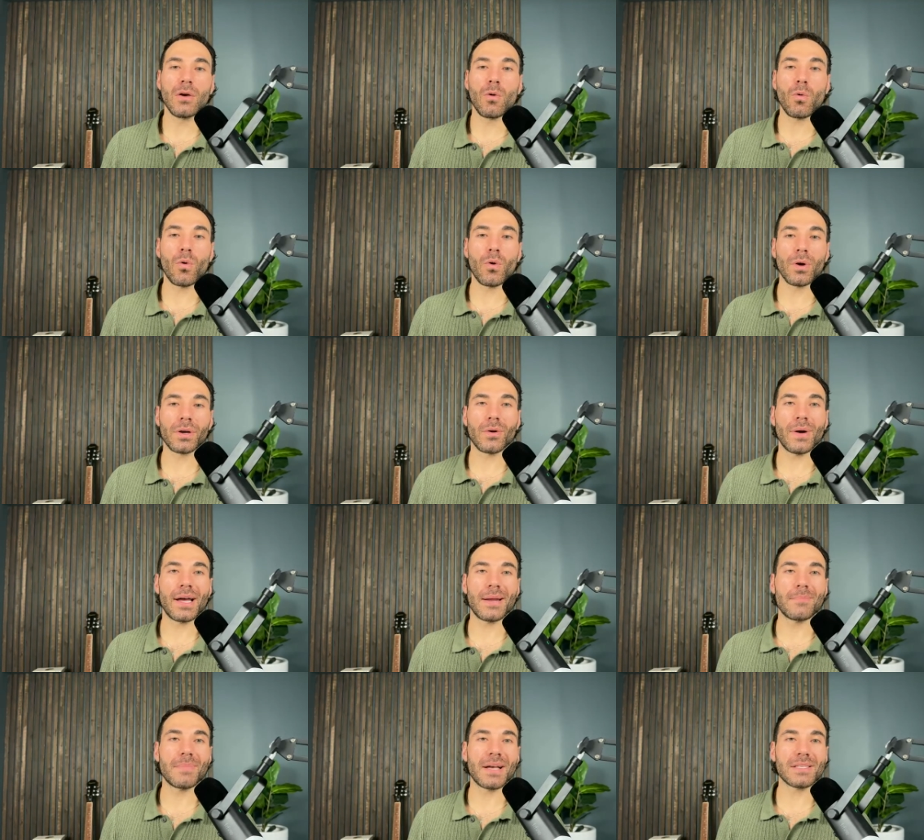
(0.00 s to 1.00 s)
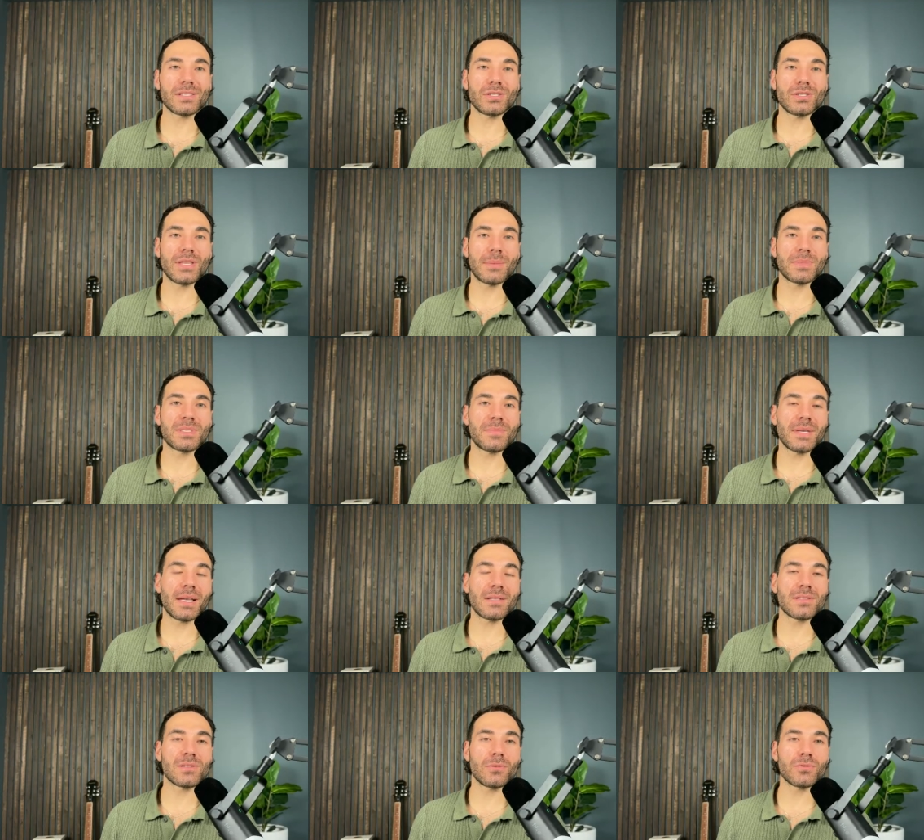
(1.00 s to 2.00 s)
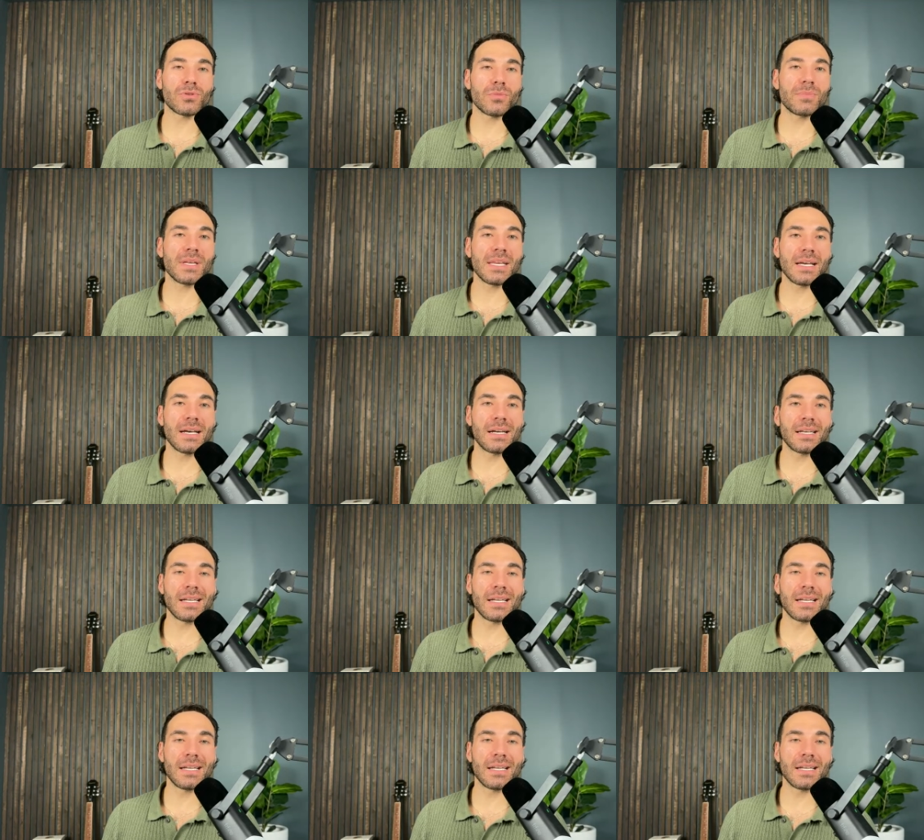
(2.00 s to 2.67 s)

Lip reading: or go ahead and message them to me on social media,